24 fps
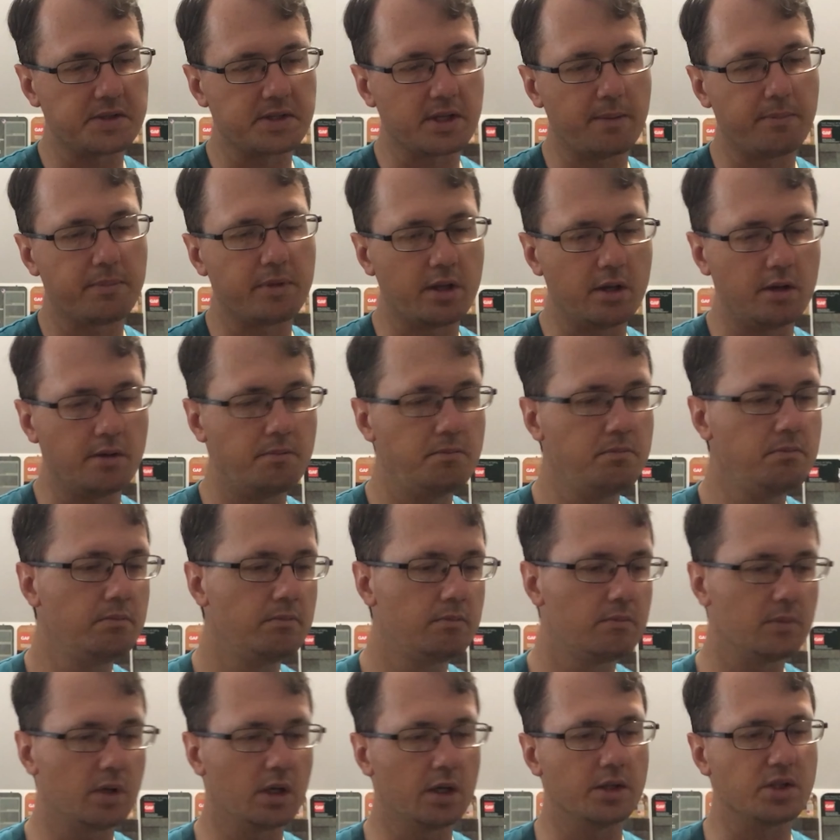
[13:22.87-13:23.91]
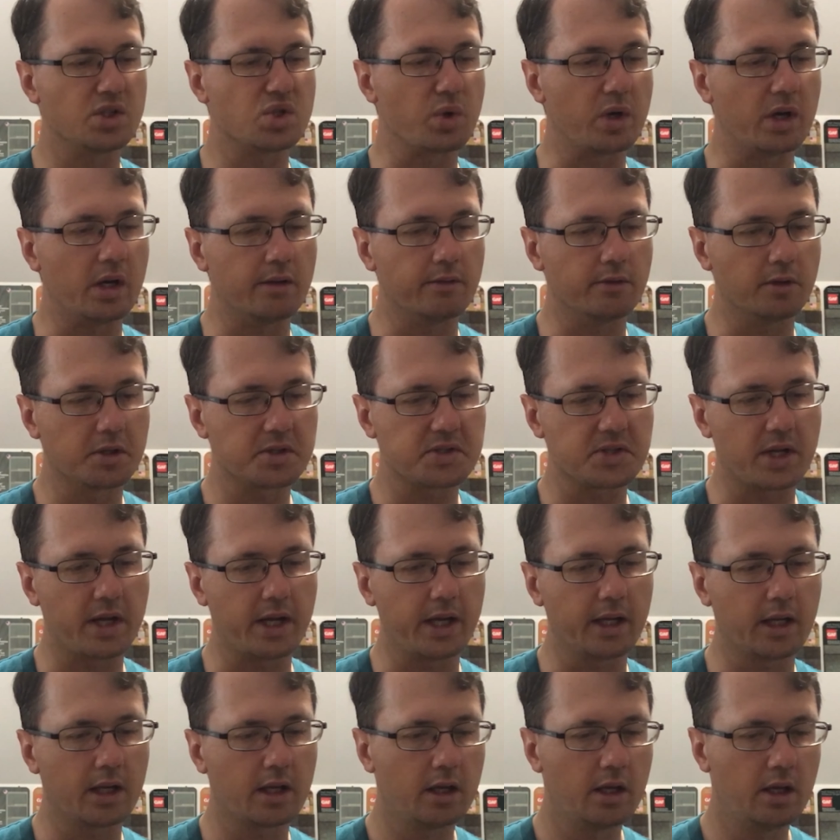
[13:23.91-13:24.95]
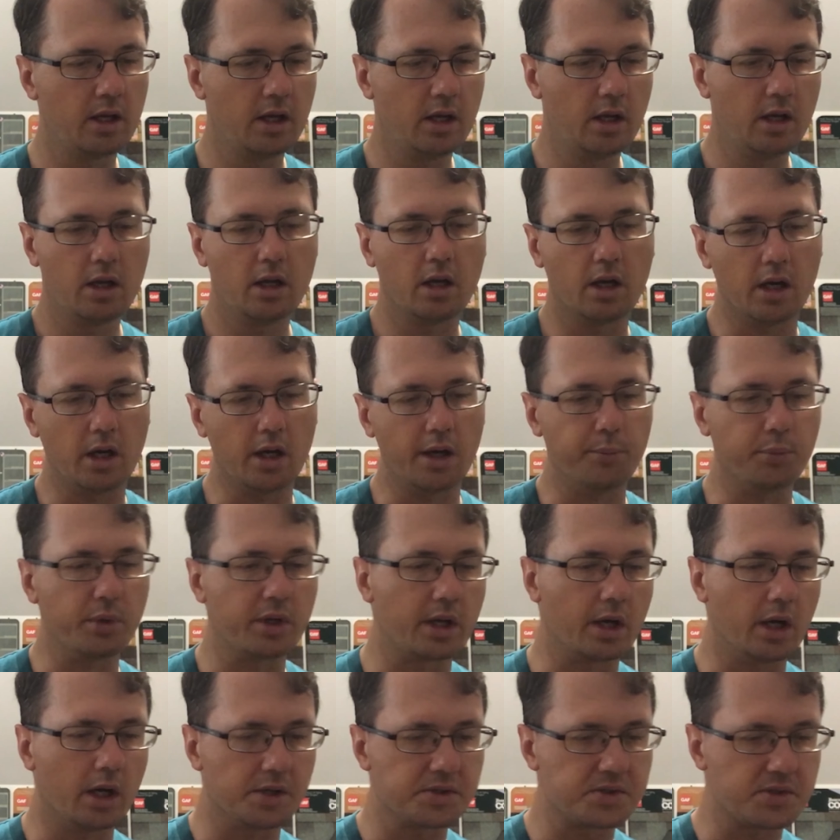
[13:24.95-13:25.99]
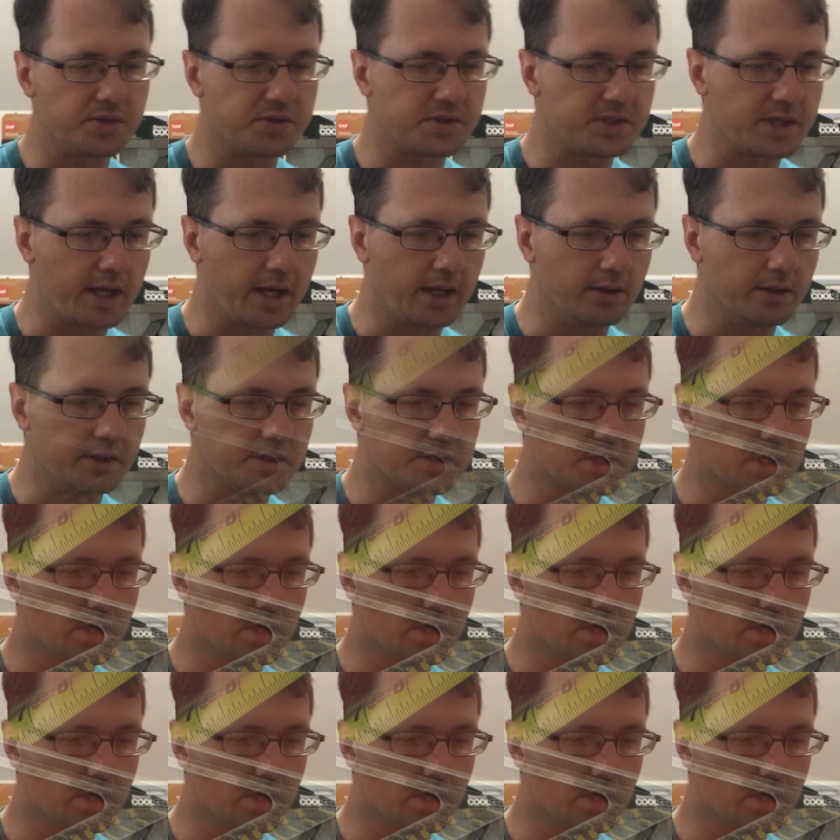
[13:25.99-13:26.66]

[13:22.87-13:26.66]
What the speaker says: 30 something on 12 looks like. We could also